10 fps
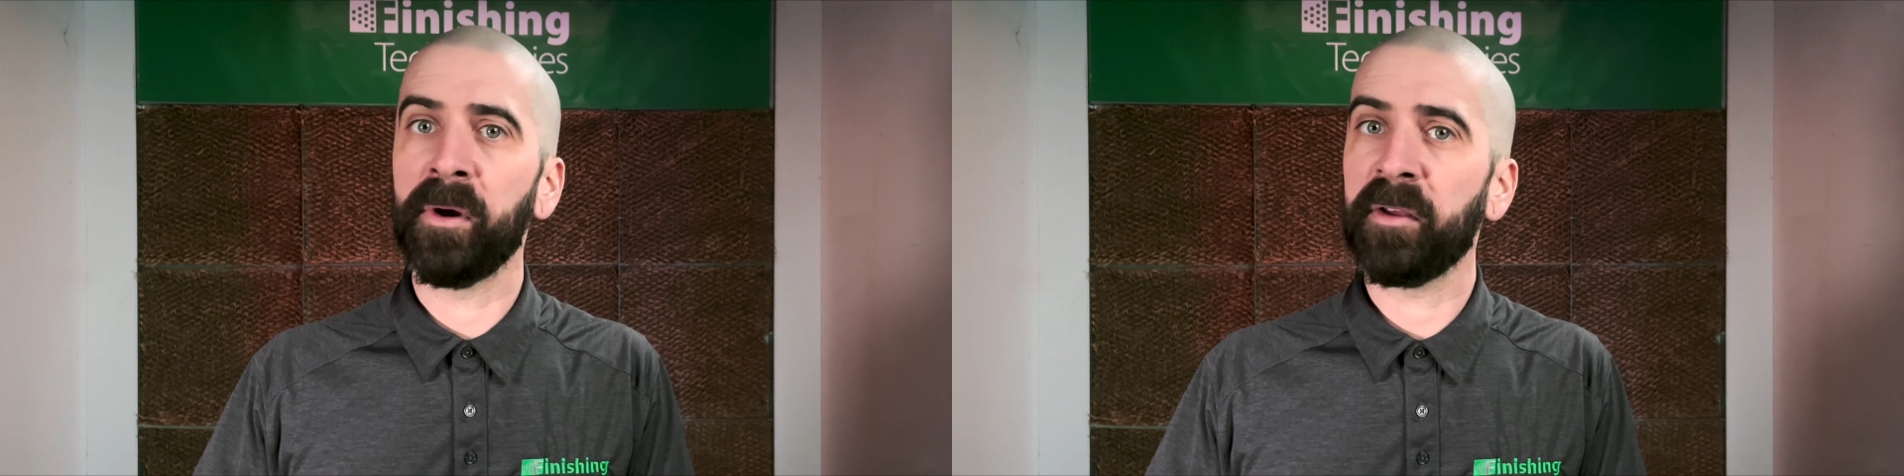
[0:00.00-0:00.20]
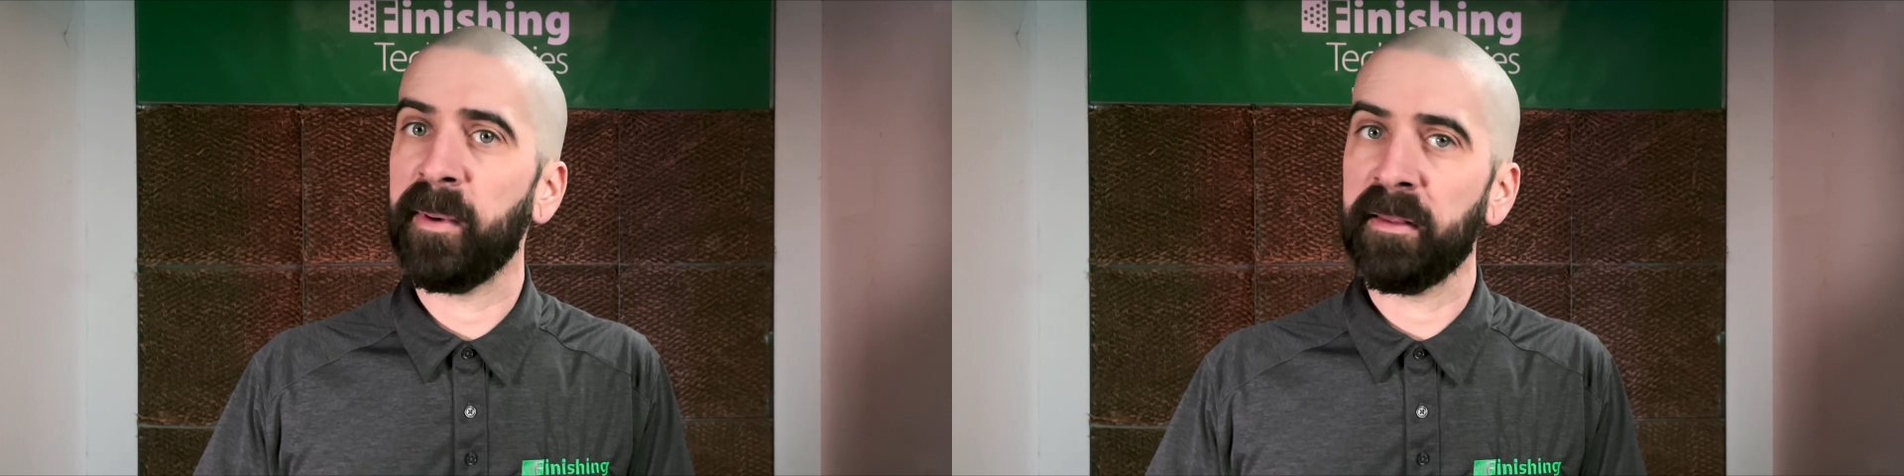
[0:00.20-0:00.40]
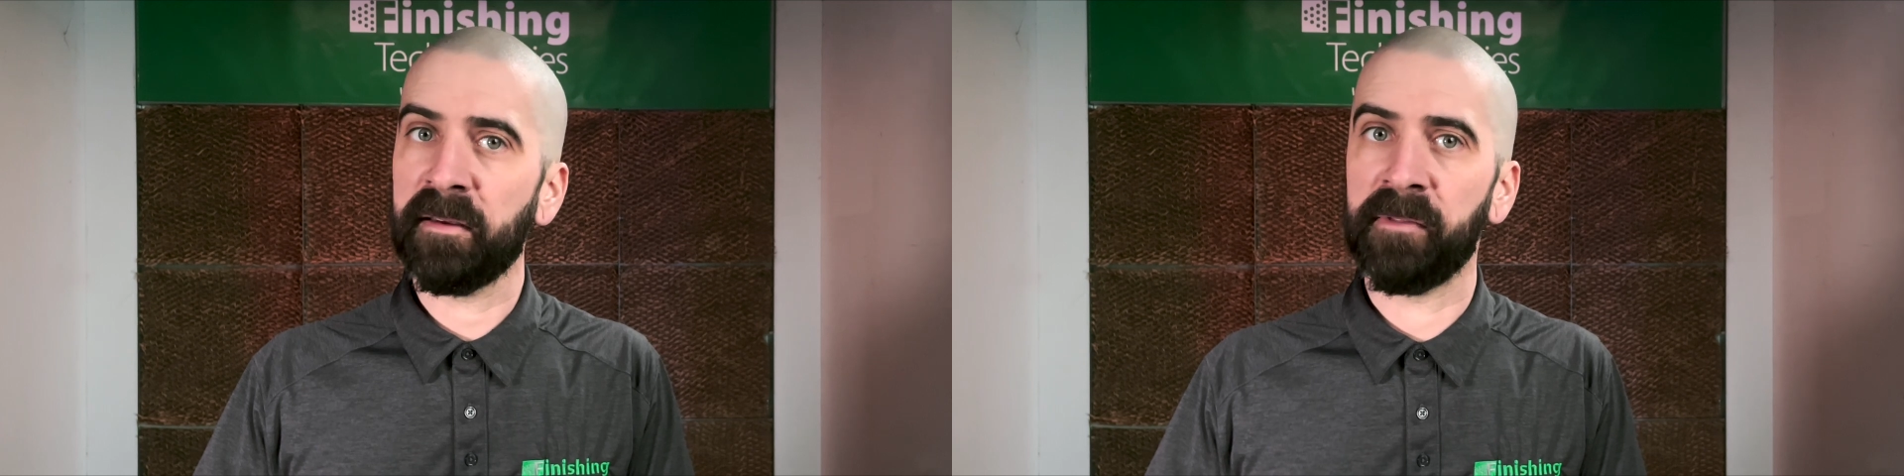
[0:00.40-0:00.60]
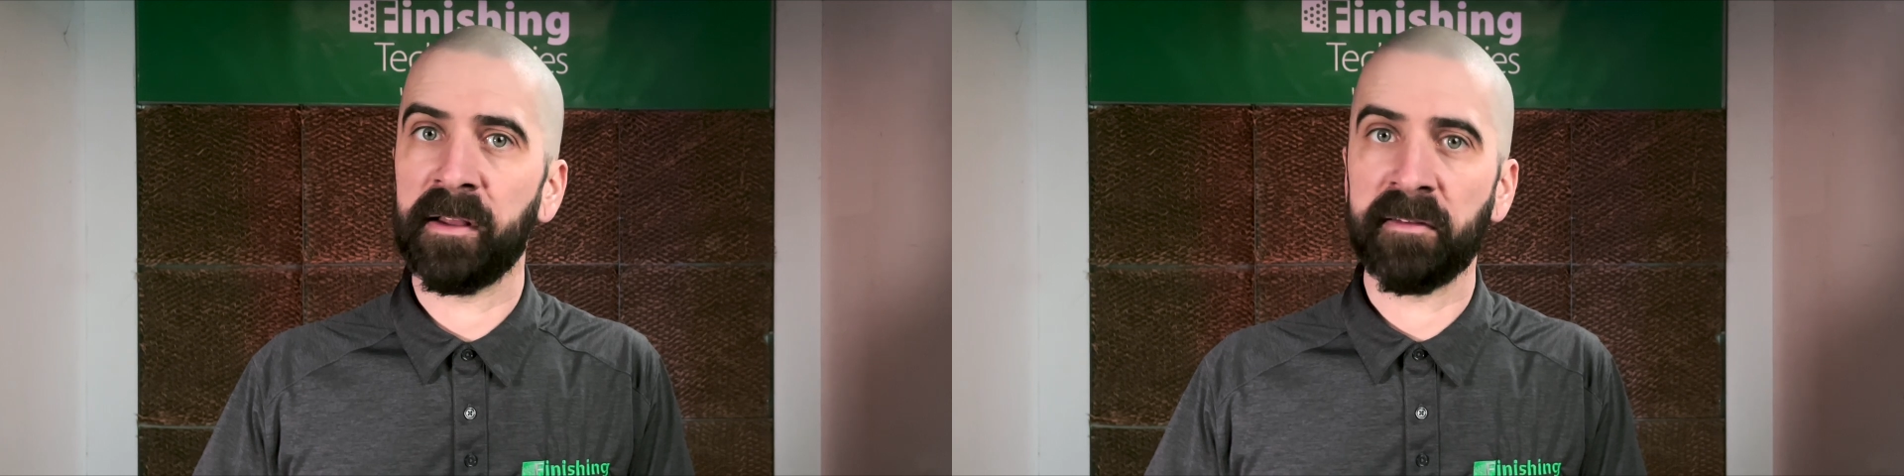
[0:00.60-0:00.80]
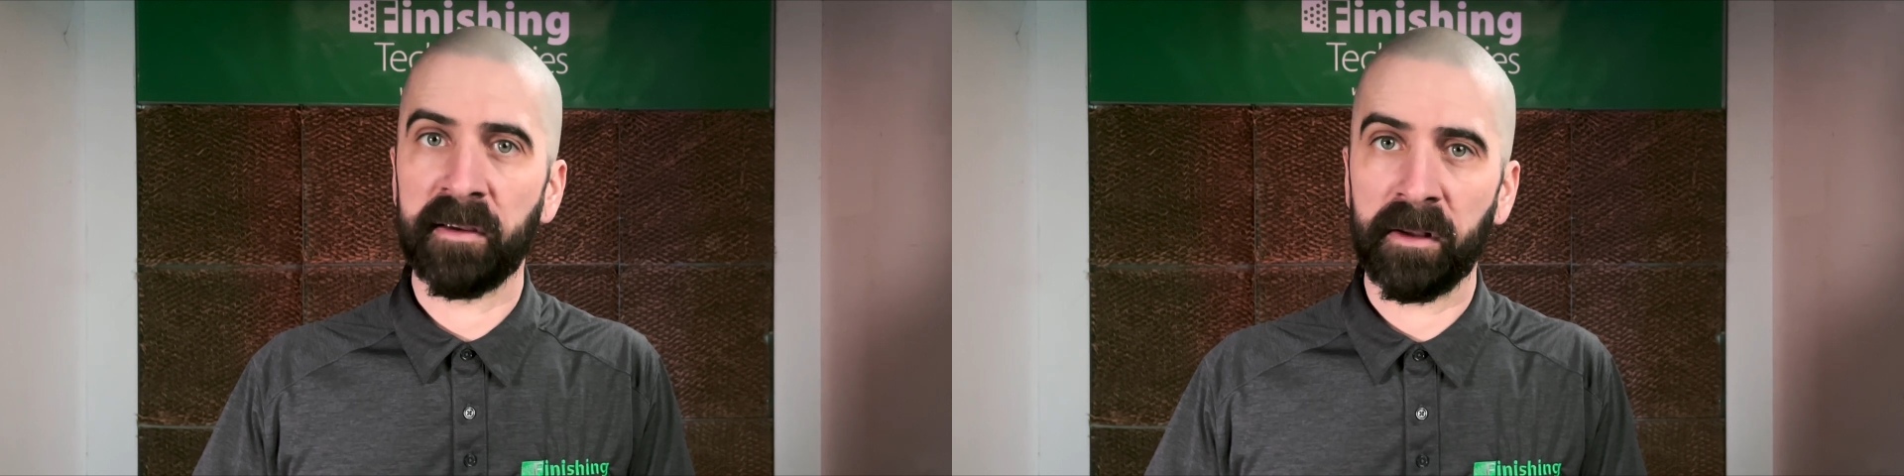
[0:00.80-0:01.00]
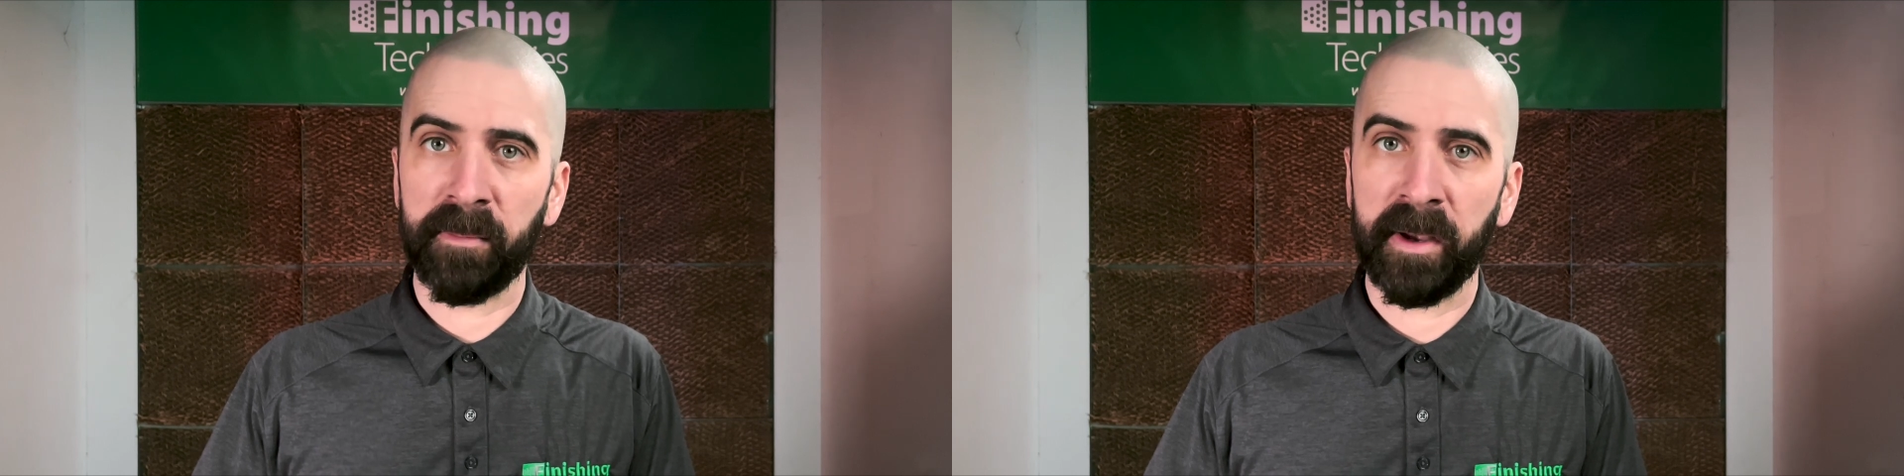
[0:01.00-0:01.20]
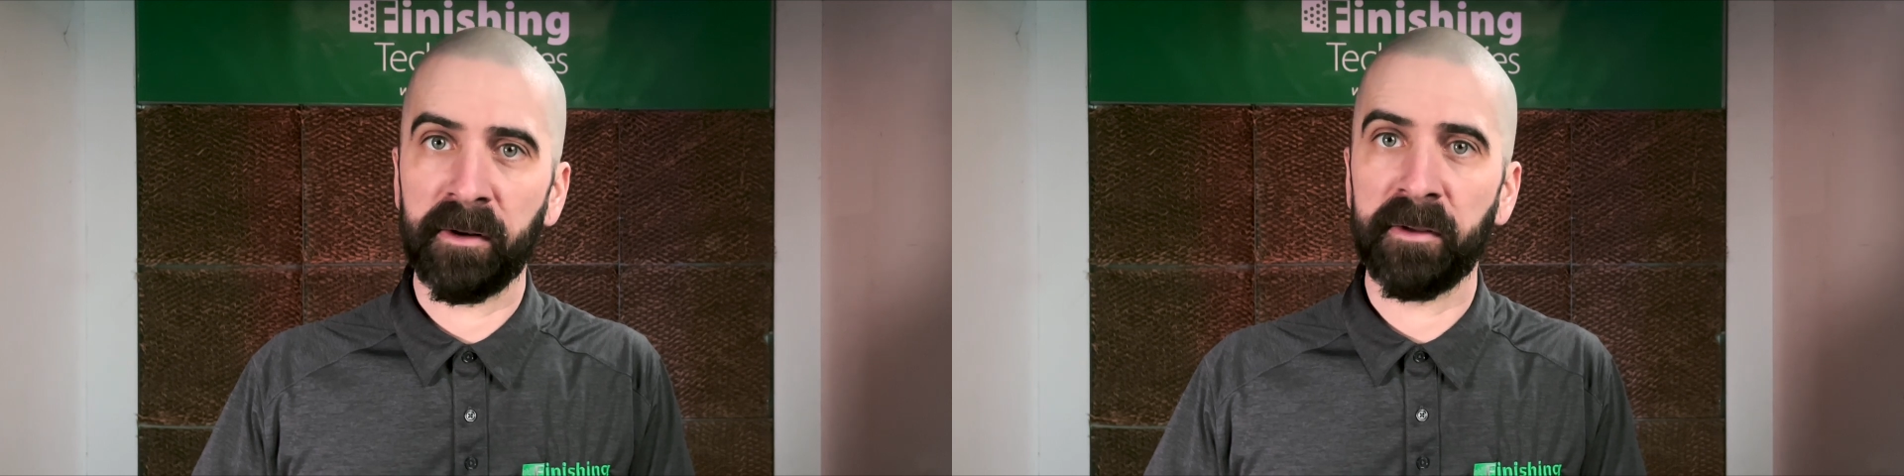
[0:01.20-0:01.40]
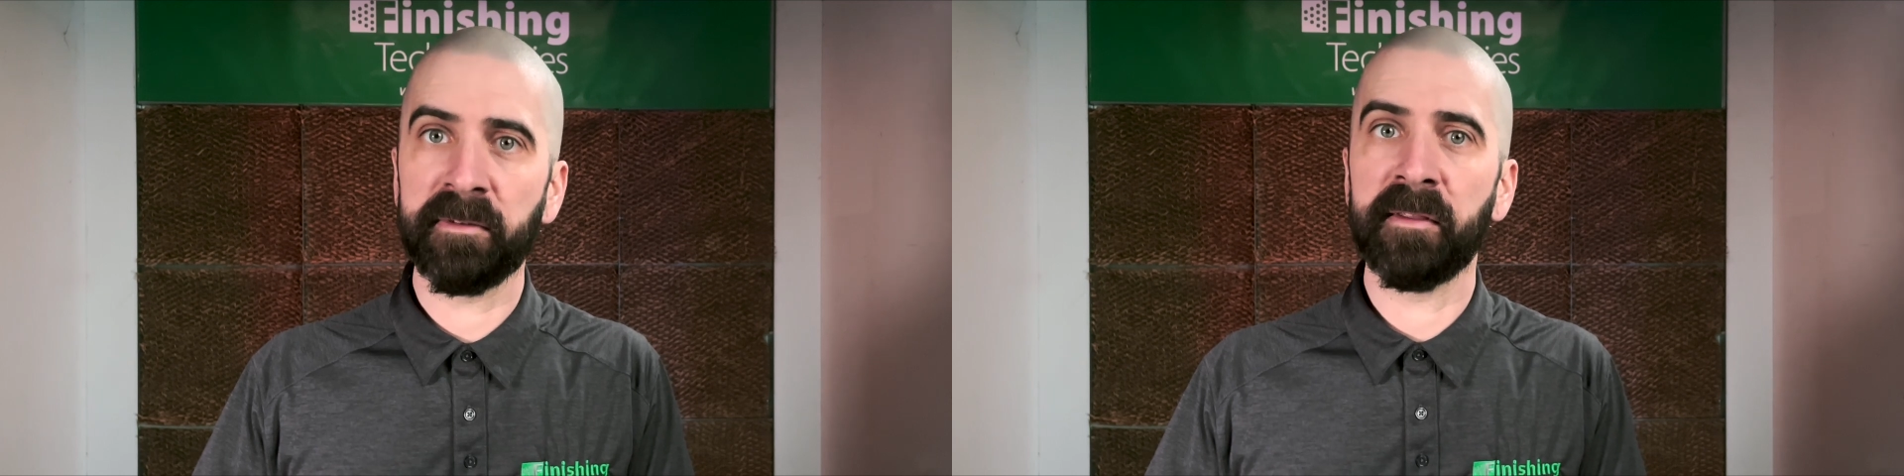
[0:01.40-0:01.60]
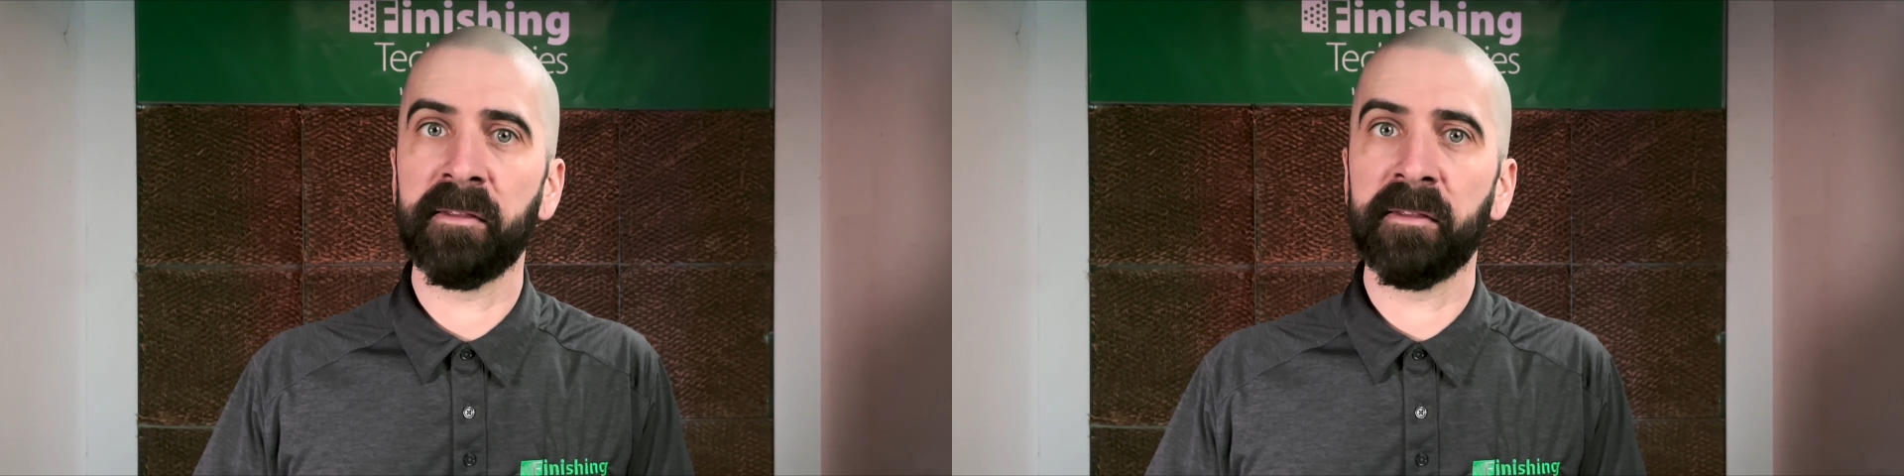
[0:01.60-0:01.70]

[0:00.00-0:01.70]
expensive than single panels,